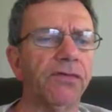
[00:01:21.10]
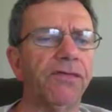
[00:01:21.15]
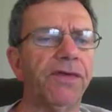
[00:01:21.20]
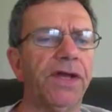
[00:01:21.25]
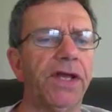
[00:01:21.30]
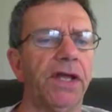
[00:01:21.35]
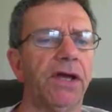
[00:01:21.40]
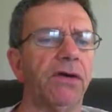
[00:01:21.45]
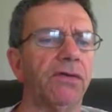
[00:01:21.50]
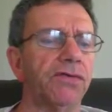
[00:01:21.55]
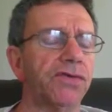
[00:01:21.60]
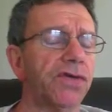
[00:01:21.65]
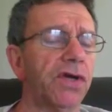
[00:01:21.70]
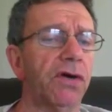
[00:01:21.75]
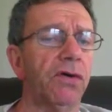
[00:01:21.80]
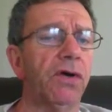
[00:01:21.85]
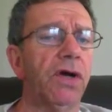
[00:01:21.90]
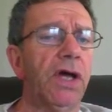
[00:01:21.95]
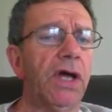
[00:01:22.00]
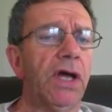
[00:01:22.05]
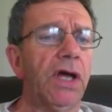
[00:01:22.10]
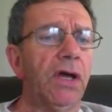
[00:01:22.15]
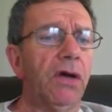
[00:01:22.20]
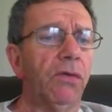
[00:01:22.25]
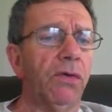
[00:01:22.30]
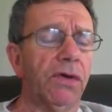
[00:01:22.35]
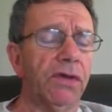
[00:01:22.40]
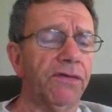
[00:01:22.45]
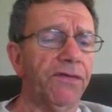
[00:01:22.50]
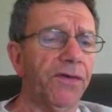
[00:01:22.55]
videos. So
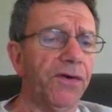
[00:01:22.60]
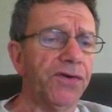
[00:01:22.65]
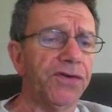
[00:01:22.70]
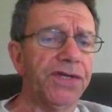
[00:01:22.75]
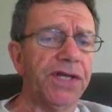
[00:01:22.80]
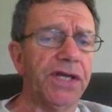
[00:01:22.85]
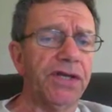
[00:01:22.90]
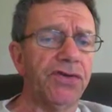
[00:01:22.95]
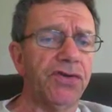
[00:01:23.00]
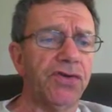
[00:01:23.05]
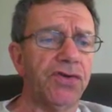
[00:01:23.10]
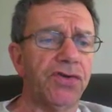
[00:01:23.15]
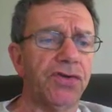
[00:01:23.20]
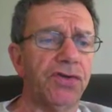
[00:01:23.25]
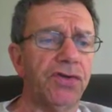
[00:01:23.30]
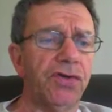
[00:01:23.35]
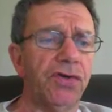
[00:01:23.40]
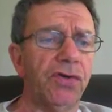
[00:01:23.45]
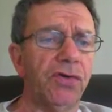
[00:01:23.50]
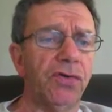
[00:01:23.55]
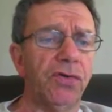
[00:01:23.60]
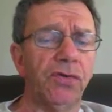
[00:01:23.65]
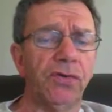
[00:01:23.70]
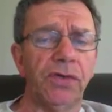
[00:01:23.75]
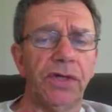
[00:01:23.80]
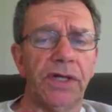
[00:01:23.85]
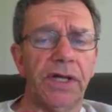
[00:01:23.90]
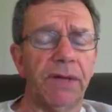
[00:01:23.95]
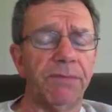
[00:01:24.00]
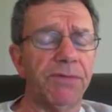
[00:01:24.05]
one of the first things you should
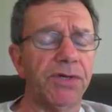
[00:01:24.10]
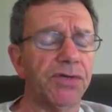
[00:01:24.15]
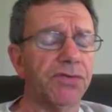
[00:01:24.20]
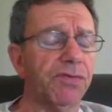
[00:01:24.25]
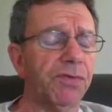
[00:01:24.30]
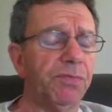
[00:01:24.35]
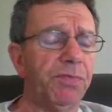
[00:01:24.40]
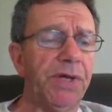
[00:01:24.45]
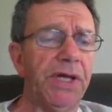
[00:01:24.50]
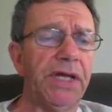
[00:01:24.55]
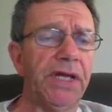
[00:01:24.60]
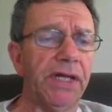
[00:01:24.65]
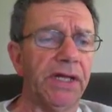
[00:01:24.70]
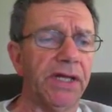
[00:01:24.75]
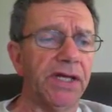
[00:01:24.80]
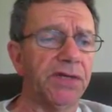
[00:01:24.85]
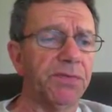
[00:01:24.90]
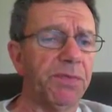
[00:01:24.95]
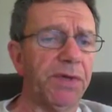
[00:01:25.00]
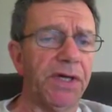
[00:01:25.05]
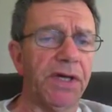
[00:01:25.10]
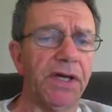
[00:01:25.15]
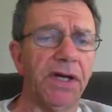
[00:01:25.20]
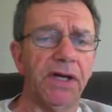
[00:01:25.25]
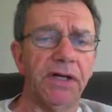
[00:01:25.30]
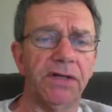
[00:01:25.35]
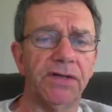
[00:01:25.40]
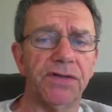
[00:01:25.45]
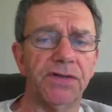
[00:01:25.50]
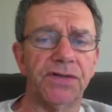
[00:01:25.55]
do, and I'm just repeating this
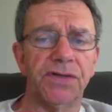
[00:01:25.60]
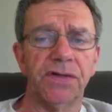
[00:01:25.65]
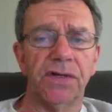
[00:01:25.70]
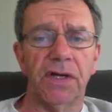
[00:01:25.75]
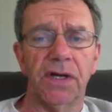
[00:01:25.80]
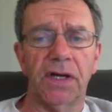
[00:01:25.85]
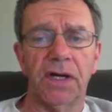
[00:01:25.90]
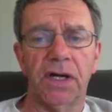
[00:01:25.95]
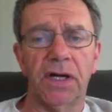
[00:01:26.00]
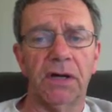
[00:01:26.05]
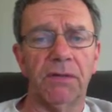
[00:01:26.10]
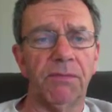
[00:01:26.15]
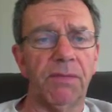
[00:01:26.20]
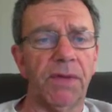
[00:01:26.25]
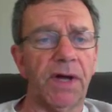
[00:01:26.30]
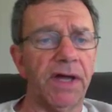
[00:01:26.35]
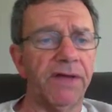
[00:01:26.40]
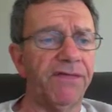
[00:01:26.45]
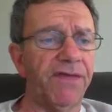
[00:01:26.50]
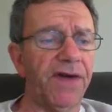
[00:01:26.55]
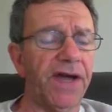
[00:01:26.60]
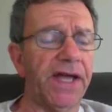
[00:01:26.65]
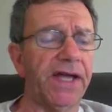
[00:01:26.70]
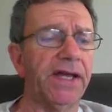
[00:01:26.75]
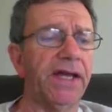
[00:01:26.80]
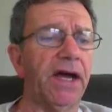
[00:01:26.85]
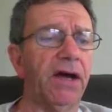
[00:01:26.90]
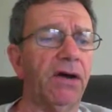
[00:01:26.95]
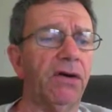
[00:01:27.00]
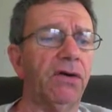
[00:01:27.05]
because I
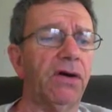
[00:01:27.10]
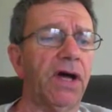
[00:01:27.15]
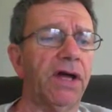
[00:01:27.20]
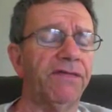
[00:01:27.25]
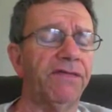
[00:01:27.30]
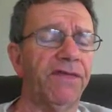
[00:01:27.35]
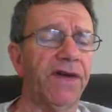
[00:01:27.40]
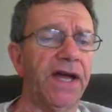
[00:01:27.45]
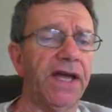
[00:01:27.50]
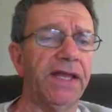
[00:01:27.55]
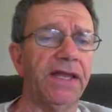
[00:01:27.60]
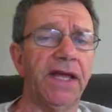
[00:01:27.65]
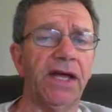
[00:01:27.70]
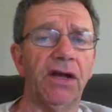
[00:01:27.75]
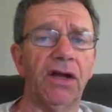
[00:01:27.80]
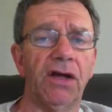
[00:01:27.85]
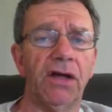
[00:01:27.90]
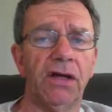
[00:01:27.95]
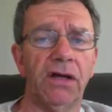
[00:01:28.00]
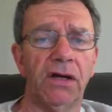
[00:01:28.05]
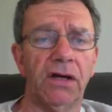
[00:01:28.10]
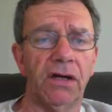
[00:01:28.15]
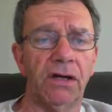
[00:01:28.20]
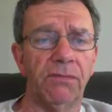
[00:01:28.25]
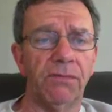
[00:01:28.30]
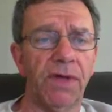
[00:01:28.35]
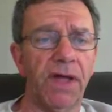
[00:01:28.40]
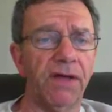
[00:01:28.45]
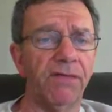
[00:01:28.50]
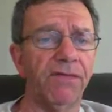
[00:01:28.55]
find that
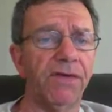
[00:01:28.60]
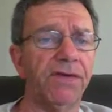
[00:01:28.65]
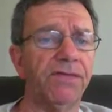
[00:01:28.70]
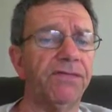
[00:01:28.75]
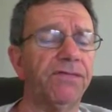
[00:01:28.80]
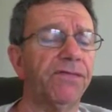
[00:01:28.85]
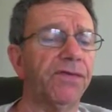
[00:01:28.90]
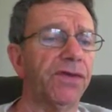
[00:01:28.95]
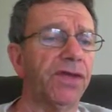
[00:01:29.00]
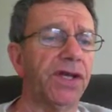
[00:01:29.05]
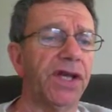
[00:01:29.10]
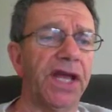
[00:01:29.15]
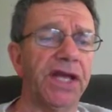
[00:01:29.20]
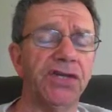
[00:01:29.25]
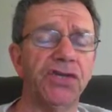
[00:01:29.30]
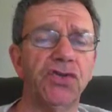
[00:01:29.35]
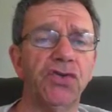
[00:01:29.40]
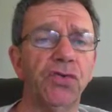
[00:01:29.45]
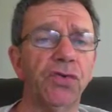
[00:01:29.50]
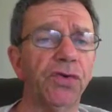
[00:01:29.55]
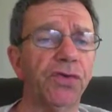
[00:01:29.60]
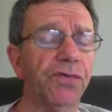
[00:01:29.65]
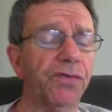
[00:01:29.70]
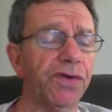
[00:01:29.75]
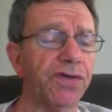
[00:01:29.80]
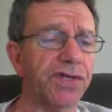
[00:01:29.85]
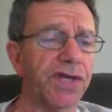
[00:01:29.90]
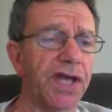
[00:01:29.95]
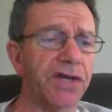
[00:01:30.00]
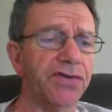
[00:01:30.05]
for the next 2 or
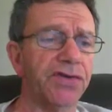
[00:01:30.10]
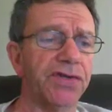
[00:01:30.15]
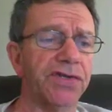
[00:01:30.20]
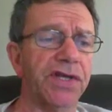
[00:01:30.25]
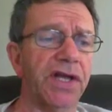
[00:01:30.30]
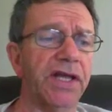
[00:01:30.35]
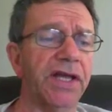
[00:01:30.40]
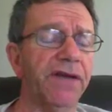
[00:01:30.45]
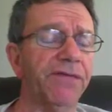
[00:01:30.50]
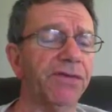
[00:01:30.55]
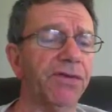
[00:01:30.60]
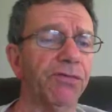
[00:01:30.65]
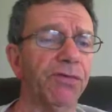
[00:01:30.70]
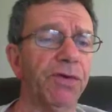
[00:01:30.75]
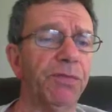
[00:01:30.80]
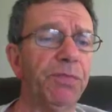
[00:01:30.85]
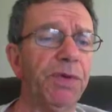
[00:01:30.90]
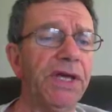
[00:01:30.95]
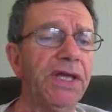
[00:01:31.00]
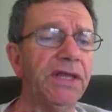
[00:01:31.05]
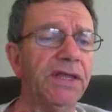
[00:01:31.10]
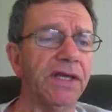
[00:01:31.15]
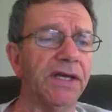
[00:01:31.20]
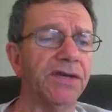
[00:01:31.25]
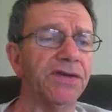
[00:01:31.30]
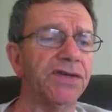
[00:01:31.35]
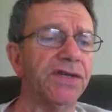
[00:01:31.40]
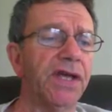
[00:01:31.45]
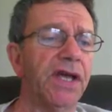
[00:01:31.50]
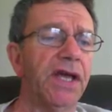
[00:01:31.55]
3 sessions I'll have to repeat
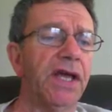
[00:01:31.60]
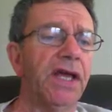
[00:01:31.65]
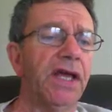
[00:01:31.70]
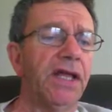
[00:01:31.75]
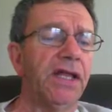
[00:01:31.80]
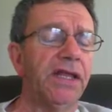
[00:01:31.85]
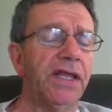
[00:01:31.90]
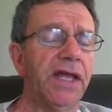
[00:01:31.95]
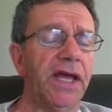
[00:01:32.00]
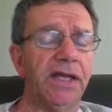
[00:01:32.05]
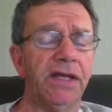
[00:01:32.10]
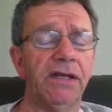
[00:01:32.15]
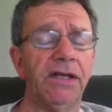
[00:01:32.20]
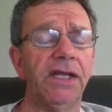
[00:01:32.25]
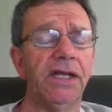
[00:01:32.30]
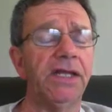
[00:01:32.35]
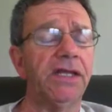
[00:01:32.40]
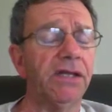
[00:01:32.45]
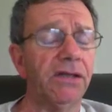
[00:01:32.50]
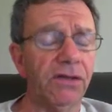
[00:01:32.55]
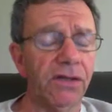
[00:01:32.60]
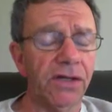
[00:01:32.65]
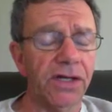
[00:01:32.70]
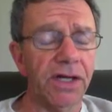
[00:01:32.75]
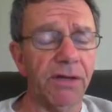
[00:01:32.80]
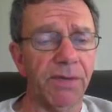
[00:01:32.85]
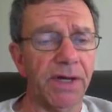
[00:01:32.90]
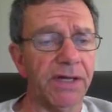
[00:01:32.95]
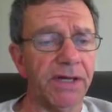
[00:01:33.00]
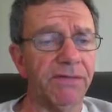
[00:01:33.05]
this, that you need to
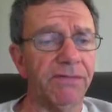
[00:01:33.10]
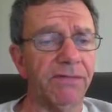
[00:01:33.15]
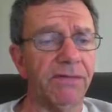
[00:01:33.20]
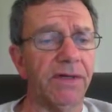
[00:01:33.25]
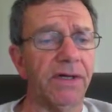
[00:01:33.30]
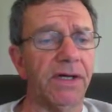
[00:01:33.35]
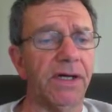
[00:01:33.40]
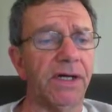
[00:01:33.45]
look at my